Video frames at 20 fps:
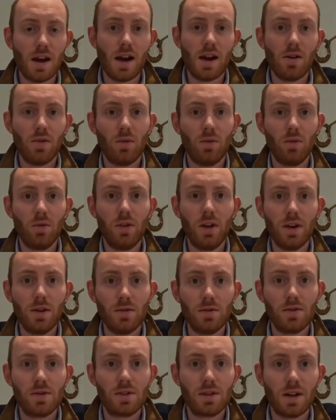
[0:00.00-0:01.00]
all
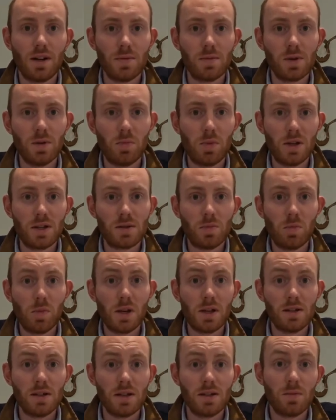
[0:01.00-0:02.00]
those types of bits and
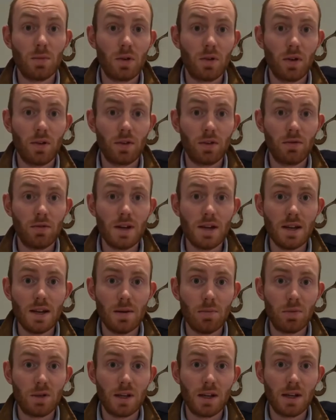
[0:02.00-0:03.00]
pieces. And we've got
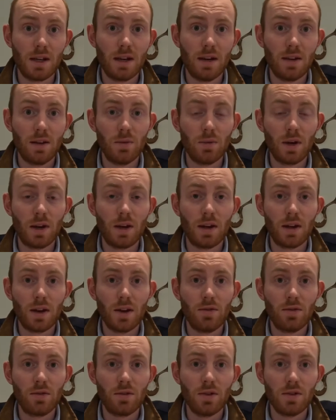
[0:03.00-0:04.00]
three in particular that we're going to
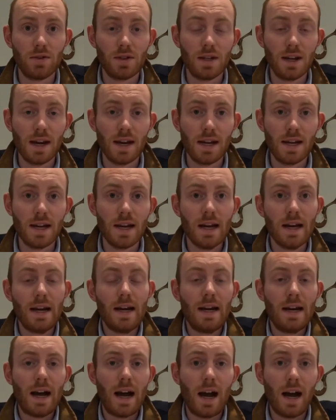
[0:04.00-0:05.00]
go through today.
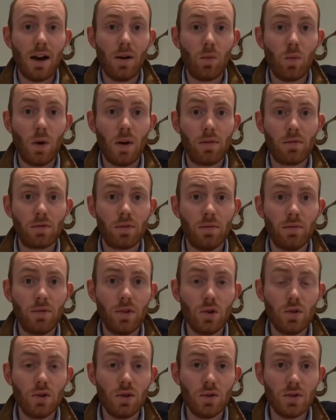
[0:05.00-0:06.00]
One from
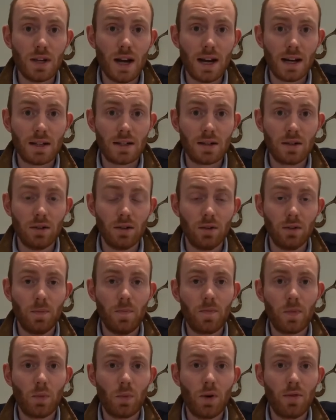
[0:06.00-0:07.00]
Voodoo Tactical,
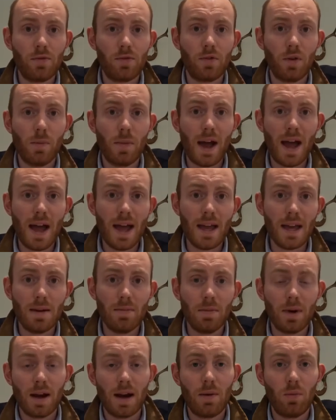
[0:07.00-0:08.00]
one from
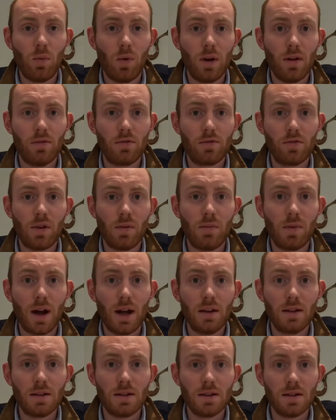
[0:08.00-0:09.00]
AIM, and one from
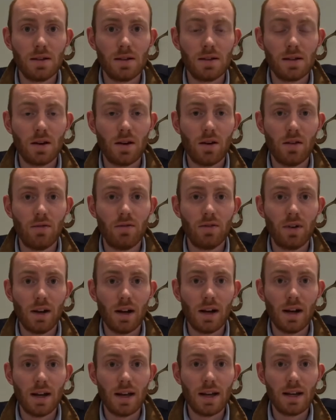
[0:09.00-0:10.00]
Hunters of
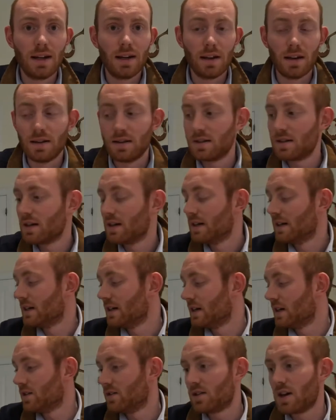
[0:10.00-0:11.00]
England.
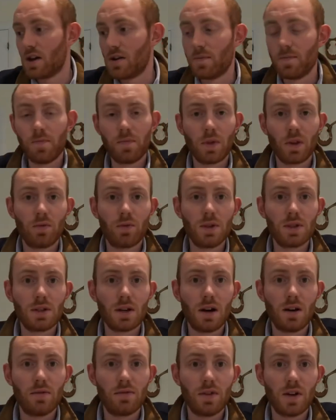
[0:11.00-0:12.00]
So if we
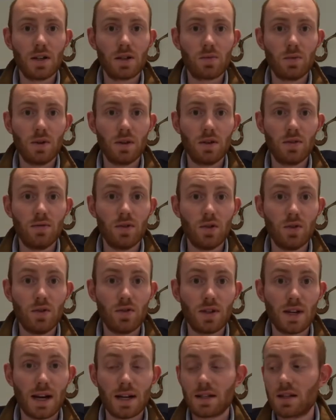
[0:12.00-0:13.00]
start first with the
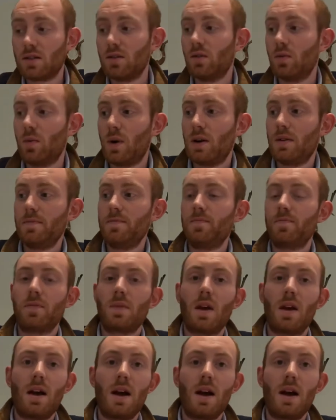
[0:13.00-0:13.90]
Voodoo Tactical one,